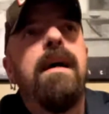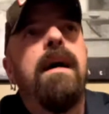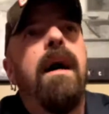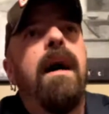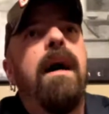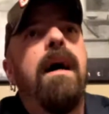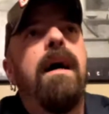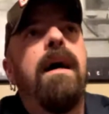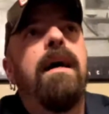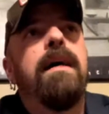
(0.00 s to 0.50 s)

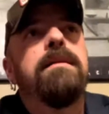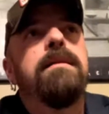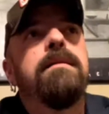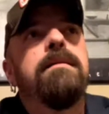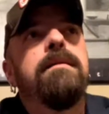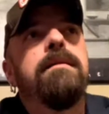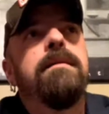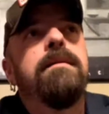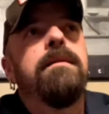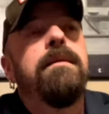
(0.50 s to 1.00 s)
I'm
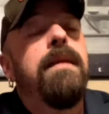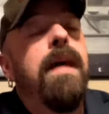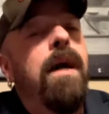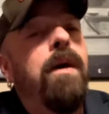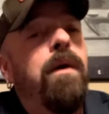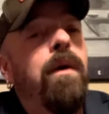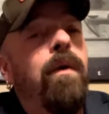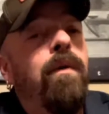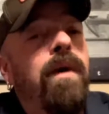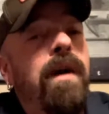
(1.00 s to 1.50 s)
not
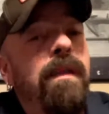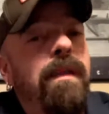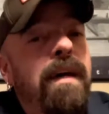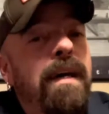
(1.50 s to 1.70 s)
going to run